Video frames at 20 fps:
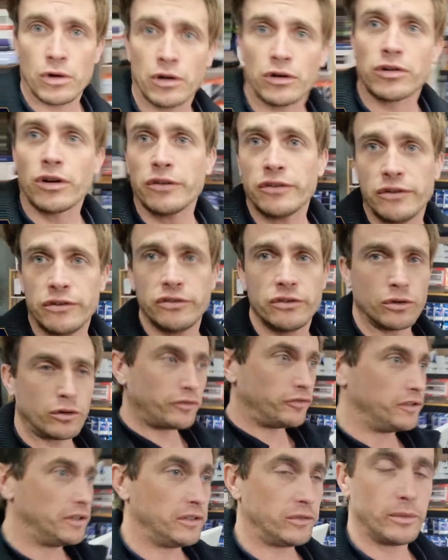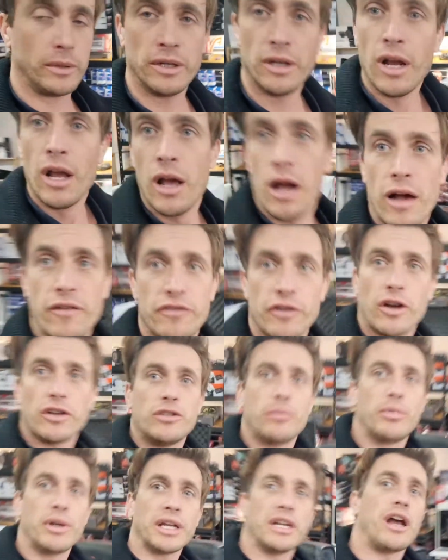across the store for this one. I forgot to
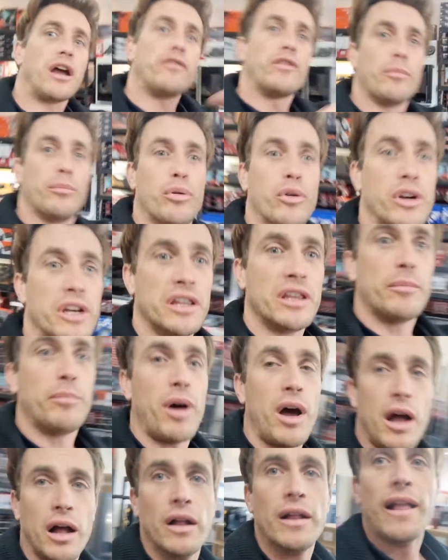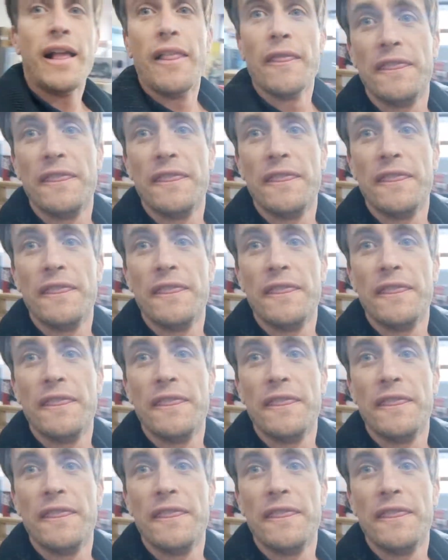bring it over and put it in the pile.